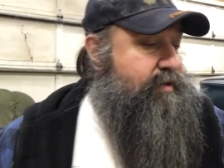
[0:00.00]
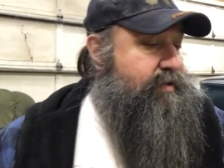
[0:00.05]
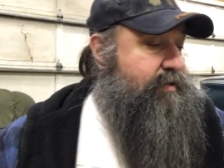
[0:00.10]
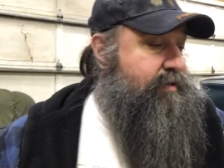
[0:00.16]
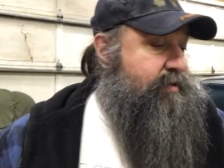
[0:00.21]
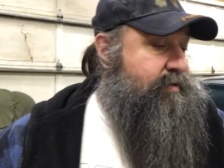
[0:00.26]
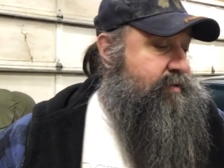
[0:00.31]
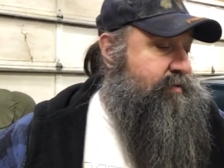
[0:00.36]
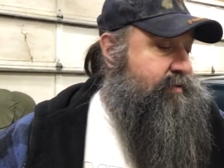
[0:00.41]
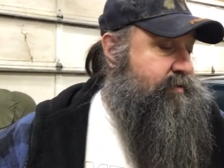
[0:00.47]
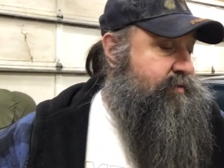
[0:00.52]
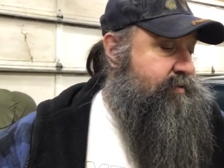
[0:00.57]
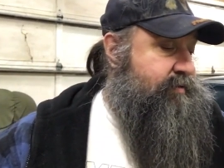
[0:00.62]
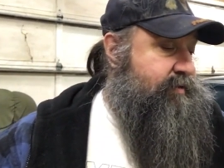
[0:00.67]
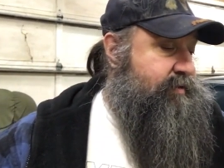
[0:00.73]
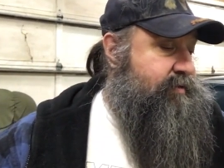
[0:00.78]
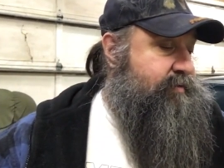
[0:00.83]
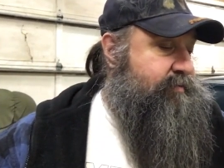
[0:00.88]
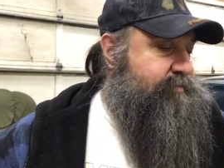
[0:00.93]
and
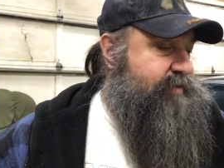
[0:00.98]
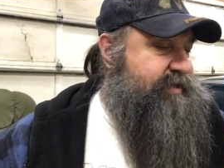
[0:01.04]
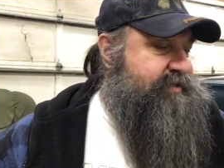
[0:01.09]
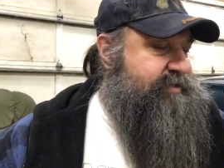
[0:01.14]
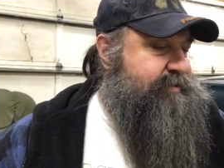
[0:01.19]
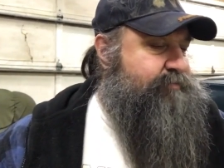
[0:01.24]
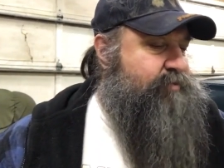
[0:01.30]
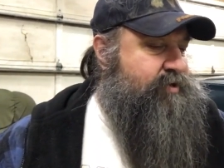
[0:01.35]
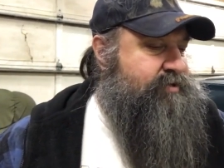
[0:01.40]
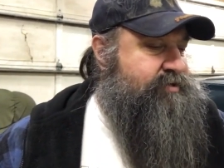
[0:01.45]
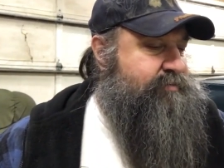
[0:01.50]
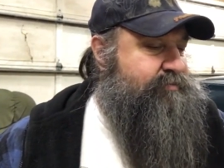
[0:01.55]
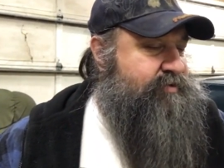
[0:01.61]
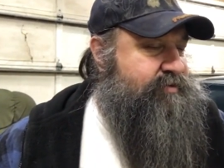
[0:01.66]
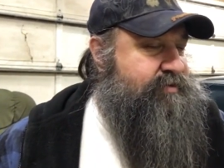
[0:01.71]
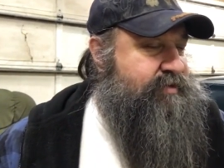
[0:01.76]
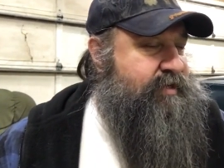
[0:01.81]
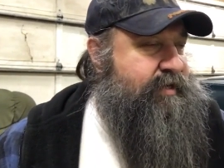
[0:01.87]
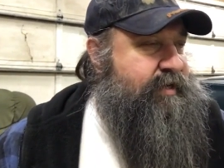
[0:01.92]
you know, basic
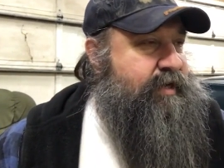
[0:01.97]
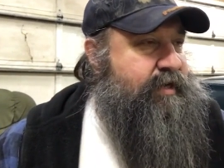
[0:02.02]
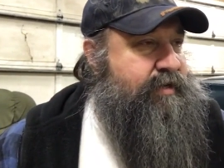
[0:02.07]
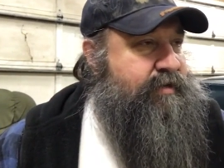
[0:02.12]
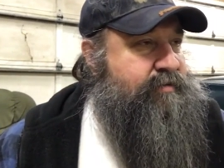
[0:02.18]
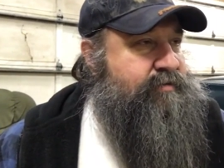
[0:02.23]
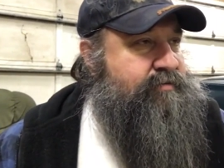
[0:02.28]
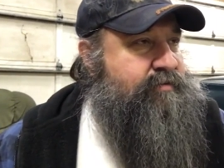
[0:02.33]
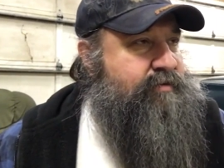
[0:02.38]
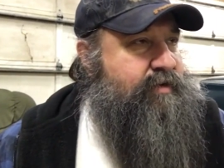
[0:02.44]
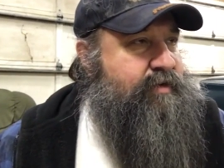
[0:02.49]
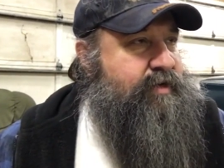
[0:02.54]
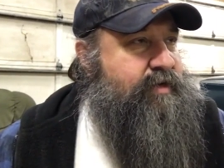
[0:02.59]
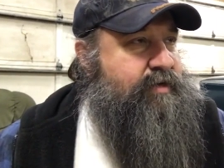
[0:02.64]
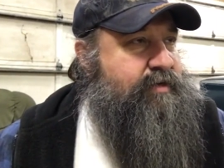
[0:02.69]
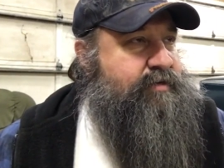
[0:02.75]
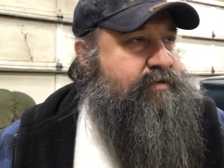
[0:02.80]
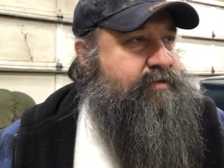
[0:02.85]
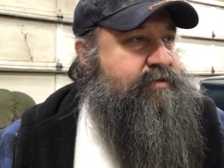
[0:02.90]
principles, I got a, I
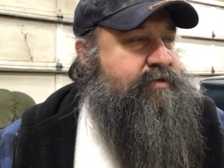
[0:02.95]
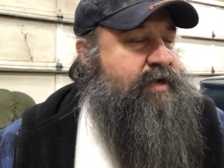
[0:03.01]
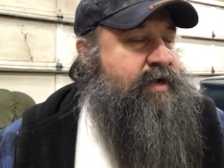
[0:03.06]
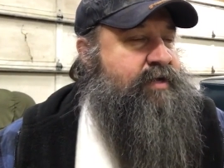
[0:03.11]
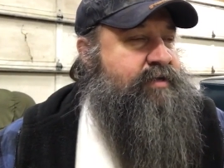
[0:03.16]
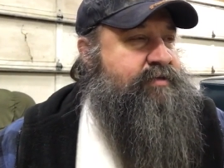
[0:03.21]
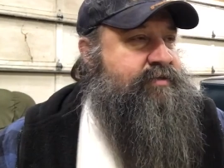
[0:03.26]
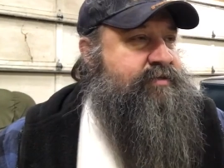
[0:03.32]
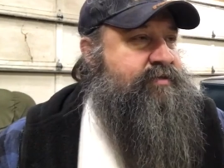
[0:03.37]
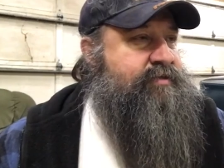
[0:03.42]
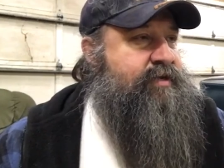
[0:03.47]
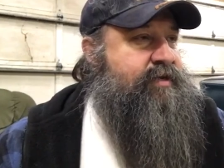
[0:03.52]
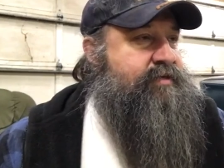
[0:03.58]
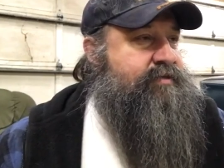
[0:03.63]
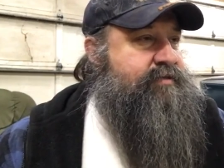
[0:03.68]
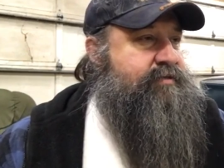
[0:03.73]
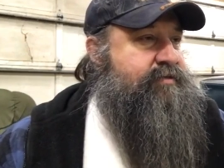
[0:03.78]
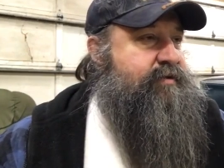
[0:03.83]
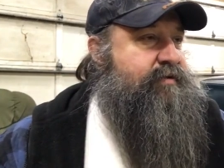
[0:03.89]
got a good knowledge of
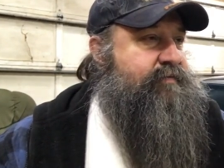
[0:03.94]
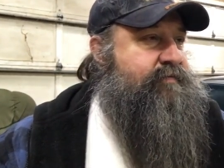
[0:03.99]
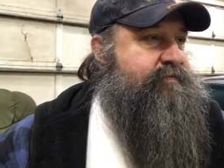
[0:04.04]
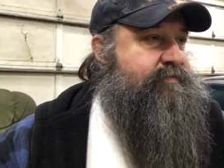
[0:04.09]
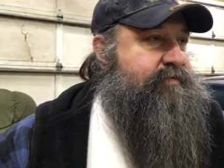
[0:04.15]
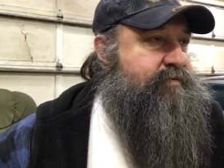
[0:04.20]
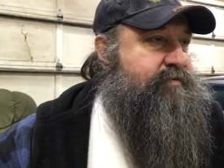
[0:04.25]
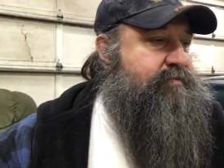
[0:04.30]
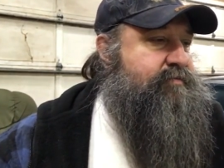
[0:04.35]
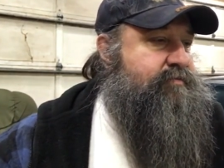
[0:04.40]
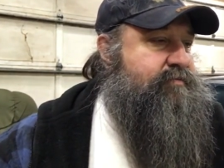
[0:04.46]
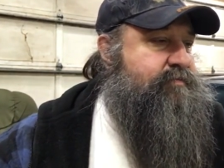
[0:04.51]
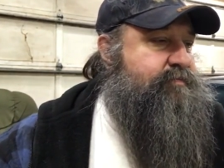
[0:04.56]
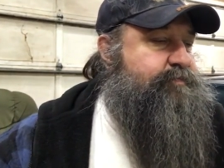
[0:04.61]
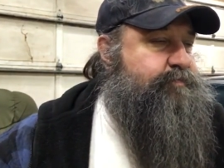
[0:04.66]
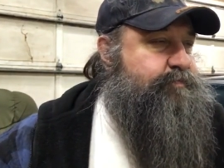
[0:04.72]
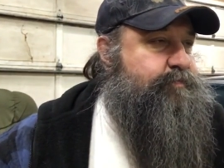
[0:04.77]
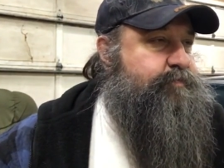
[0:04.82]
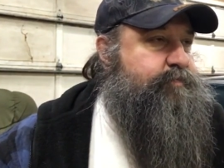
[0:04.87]
that stuff and
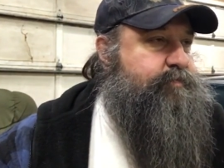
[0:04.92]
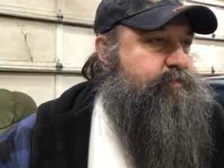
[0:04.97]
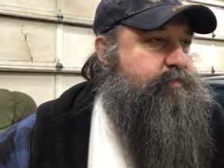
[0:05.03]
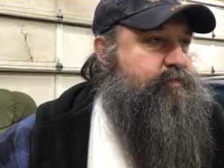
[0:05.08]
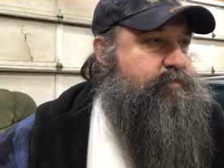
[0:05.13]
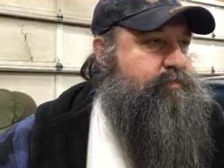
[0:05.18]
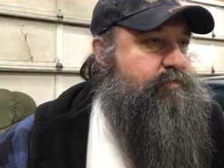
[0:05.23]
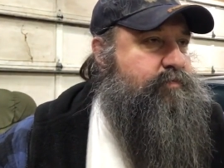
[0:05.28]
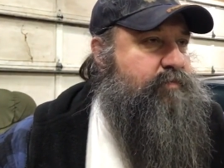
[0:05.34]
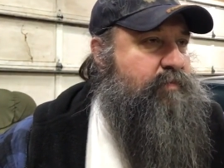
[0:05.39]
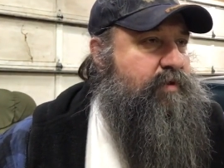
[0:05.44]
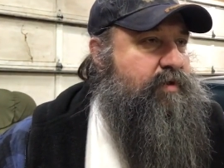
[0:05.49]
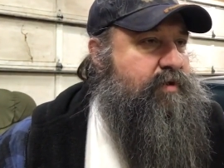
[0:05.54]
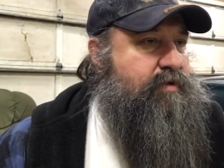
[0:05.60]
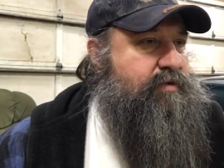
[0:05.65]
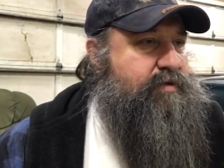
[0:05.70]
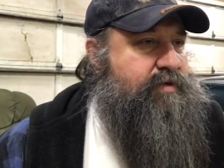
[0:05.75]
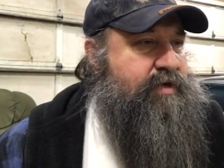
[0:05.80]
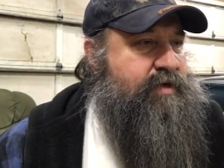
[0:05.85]

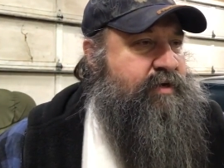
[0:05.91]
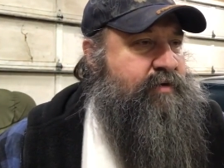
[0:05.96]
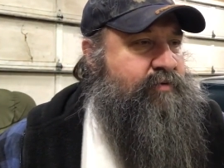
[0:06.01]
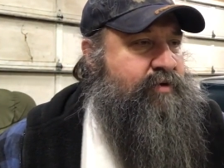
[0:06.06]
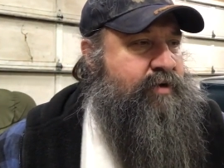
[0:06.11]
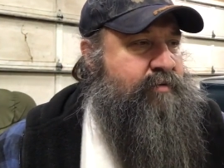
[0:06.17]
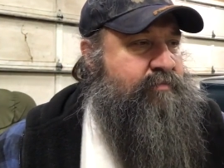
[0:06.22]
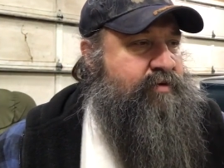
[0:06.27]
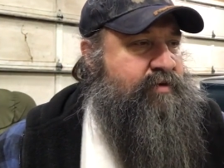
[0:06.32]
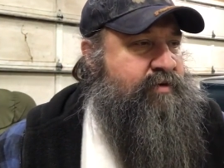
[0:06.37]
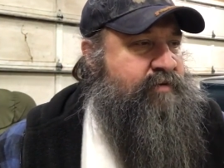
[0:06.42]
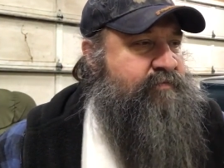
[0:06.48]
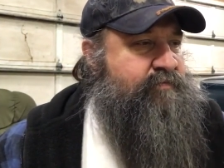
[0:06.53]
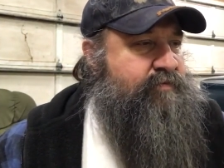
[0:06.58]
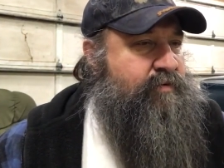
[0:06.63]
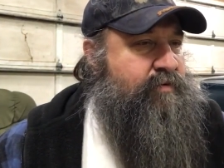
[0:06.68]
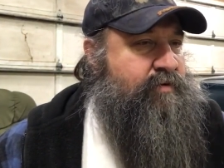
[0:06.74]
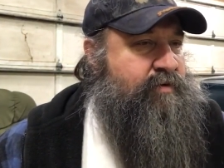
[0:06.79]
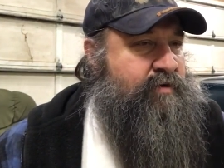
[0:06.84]
kind of what I'm looking
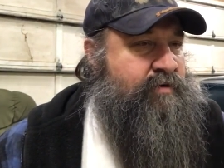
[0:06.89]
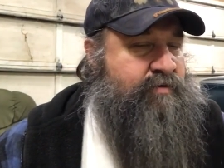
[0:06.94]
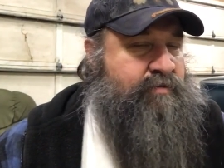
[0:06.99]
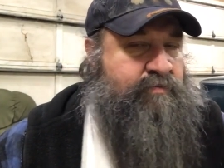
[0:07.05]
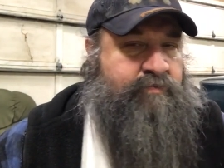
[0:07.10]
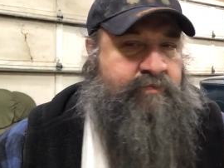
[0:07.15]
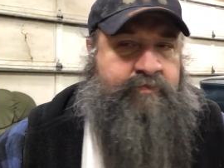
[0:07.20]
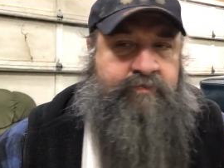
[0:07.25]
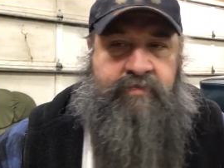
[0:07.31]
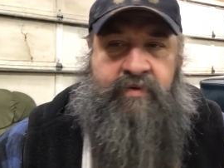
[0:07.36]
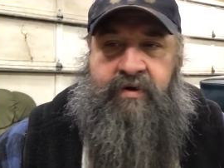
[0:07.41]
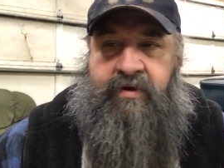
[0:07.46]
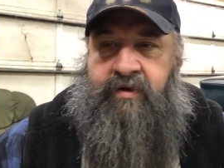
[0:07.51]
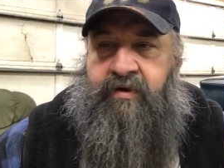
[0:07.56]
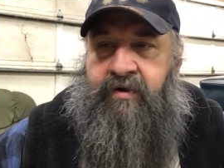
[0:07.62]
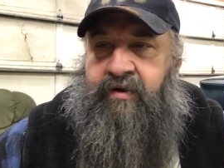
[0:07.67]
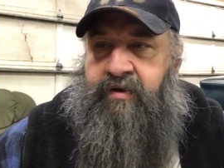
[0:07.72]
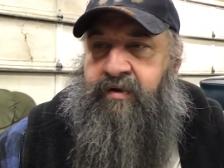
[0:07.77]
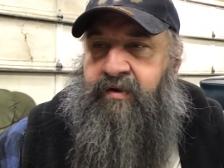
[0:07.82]
for. And
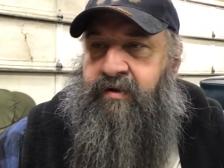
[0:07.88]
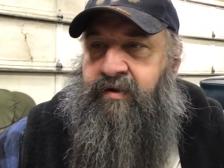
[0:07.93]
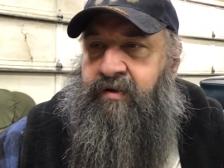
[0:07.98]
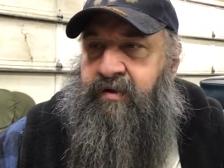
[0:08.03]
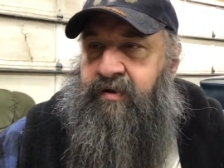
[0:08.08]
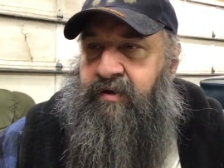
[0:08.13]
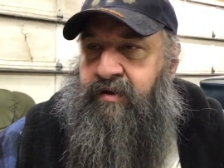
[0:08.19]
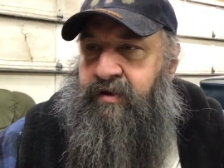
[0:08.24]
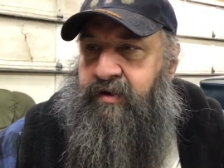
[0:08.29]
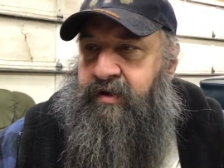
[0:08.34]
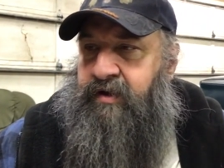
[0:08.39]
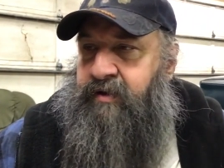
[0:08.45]
I